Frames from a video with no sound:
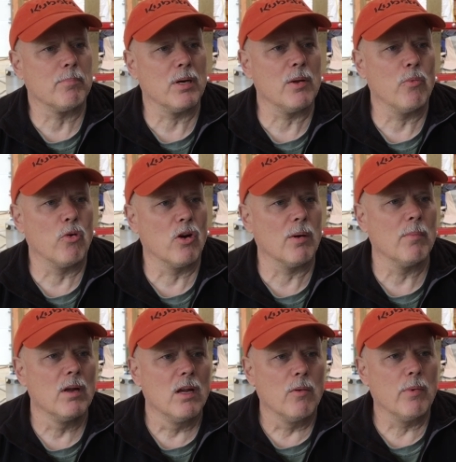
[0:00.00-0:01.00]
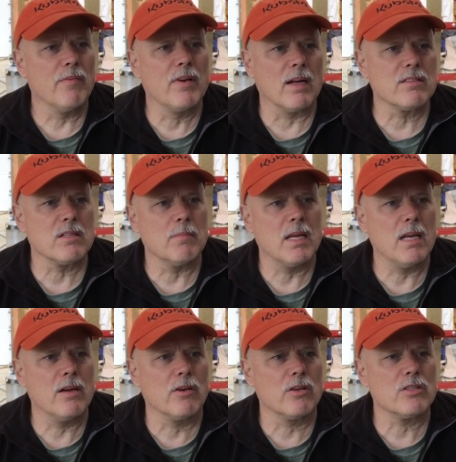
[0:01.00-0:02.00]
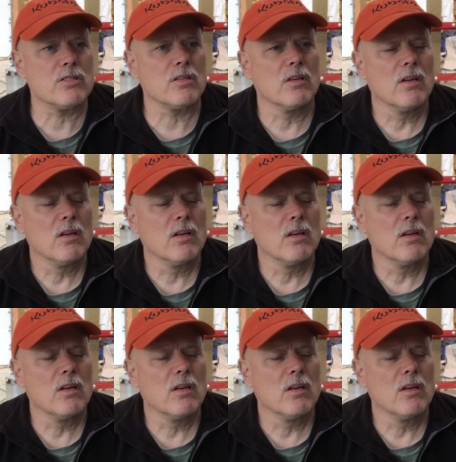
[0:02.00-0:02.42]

pretty warm. We've got some heaters